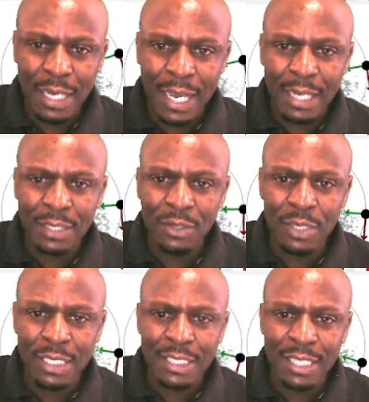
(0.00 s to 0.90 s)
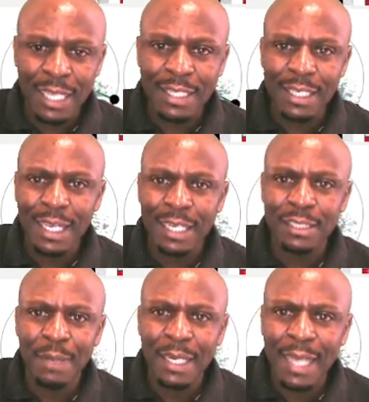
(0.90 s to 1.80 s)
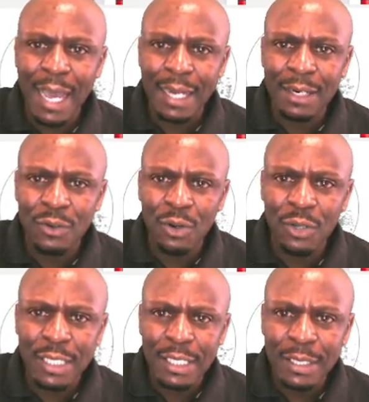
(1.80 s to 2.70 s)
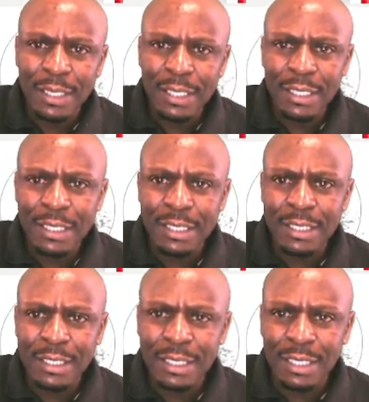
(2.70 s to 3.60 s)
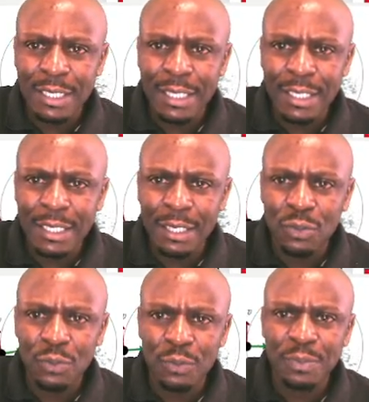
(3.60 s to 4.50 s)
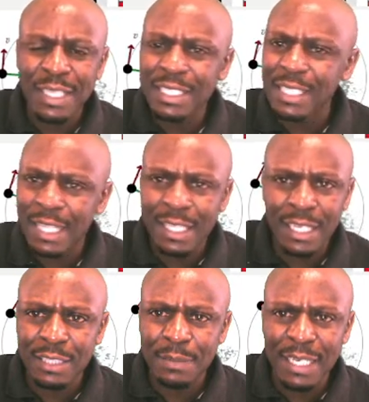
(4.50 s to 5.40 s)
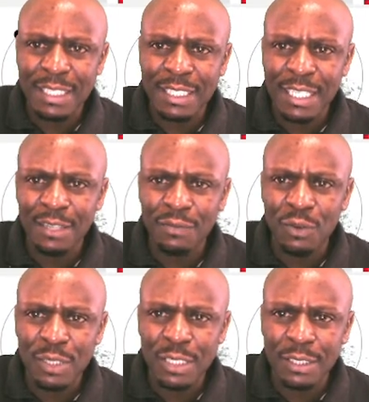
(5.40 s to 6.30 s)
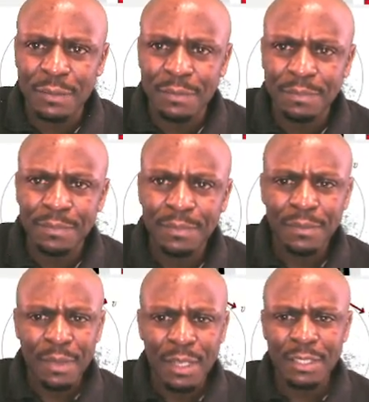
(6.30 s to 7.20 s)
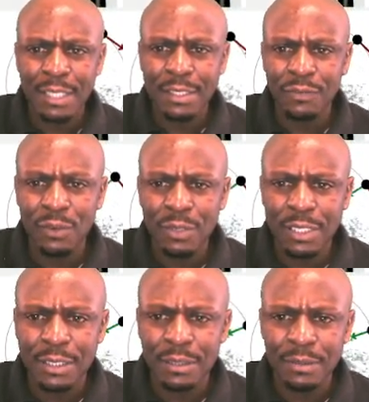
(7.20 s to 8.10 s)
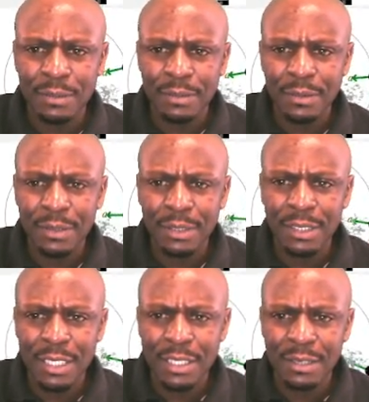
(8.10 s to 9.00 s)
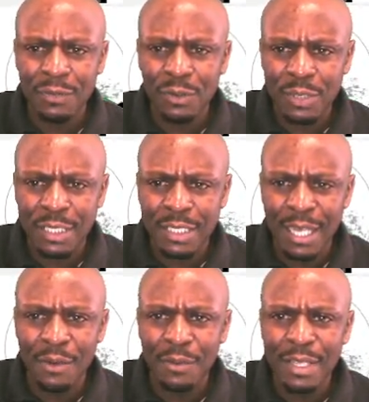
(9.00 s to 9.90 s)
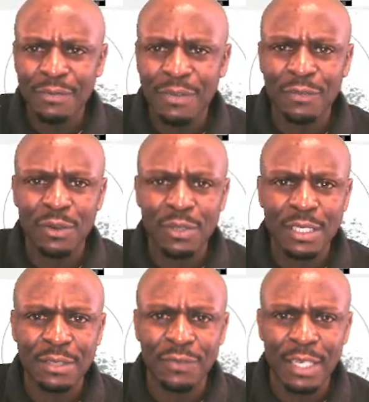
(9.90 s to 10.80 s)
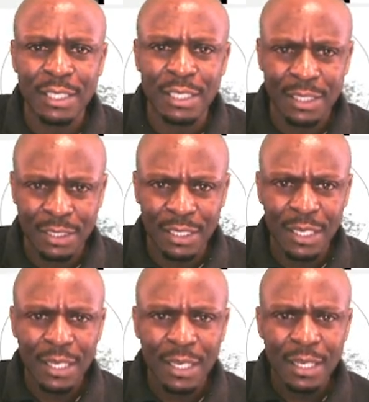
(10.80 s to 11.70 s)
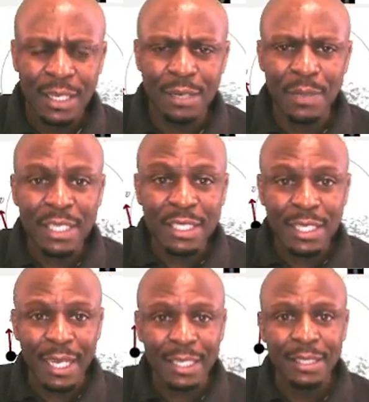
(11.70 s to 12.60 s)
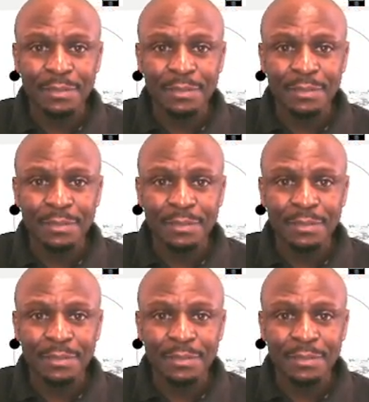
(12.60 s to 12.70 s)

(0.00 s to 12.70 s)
r dot is nothing else but r dot is related to, is nothing else but it's just the velocity. It's just the velocity. It's just the velocity. Now if the velocity vanishes, it means that